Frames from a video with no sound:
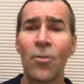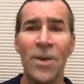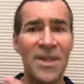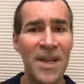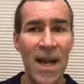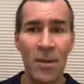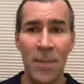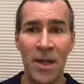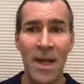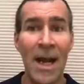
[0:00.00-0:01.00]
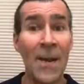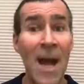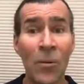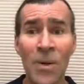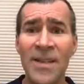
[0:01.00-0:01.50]
resentment. And
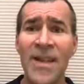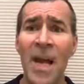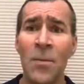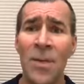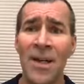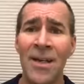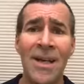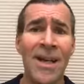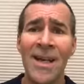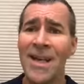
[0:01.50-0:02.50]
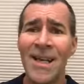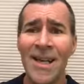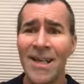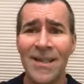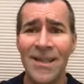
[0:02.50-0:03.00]
that resentment
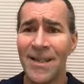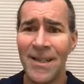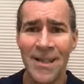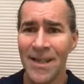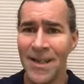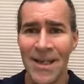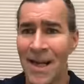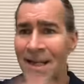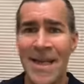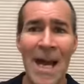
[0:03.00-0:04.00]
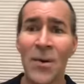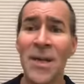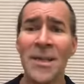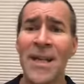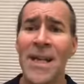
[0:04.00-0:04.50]
is a
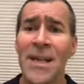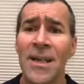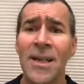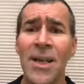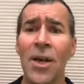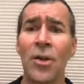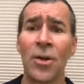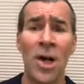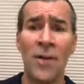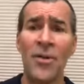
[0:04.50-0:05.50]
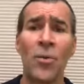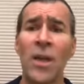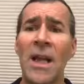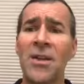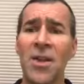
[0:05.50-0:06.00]
guaranteed killer of the
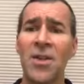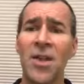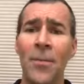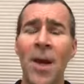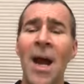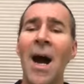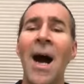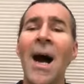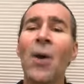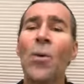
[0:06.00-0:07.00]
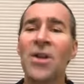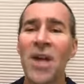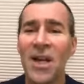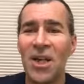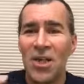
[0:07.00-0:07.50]
relationship. I
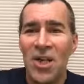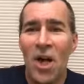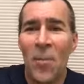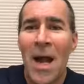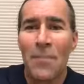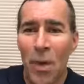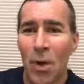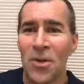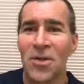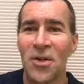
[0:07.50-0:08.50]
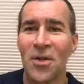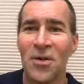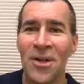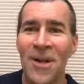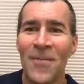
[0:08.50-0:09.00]
wish I could share my
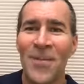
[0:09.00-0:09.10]
personal